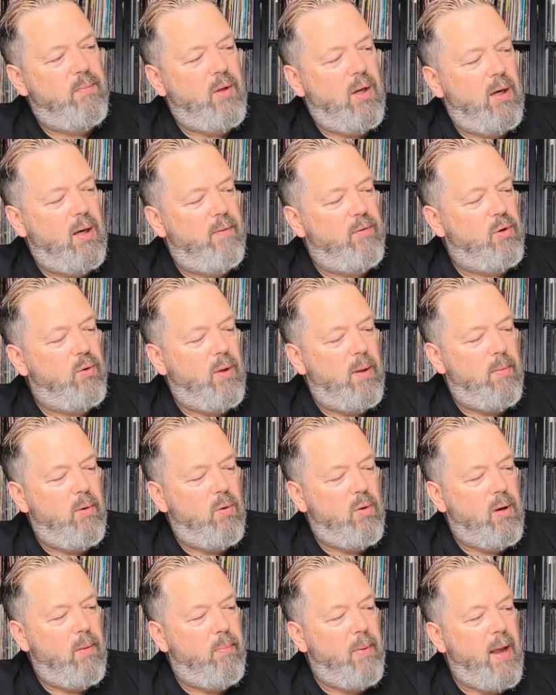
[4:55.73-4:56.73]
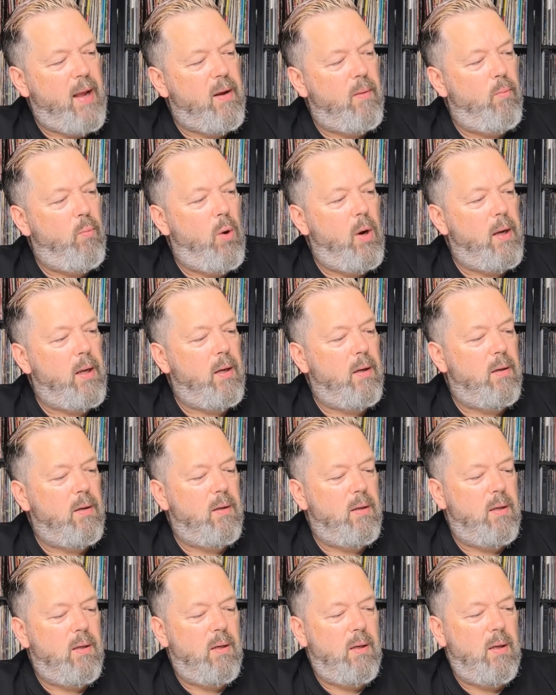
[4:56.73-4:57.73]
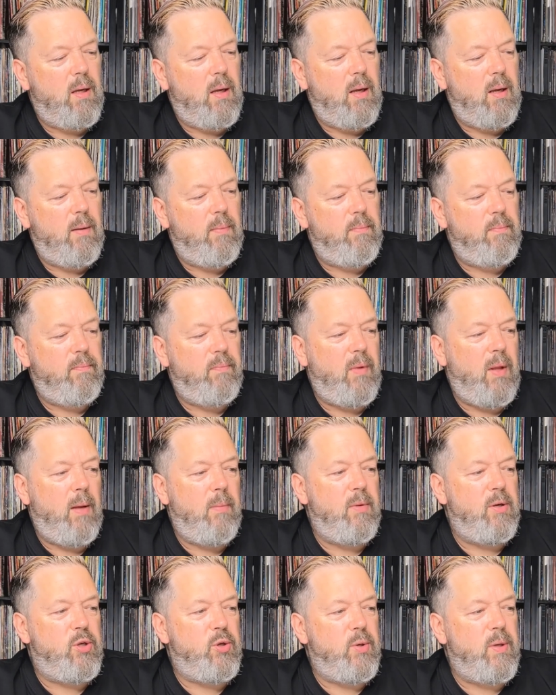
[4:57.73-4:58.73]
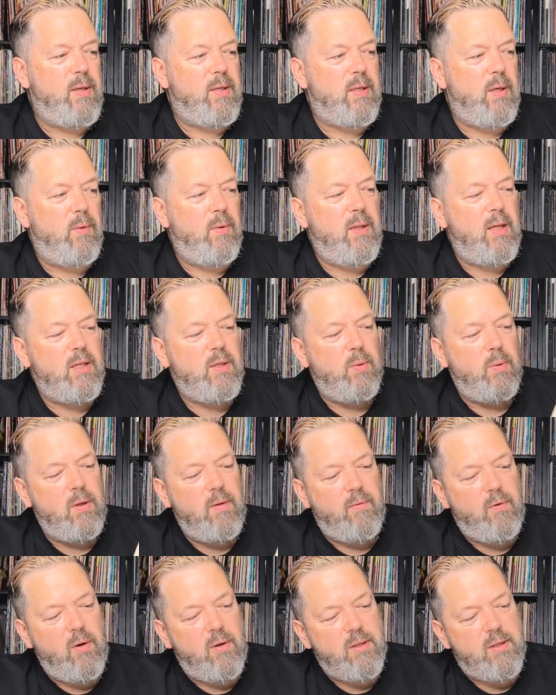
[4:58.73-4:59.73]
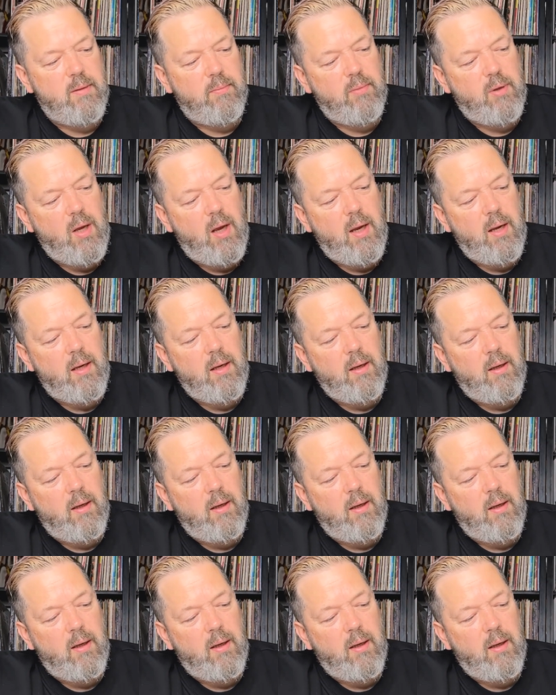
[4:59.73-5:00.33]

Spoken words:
I loved all them all black and white imagery. So in this one, you've got some guy.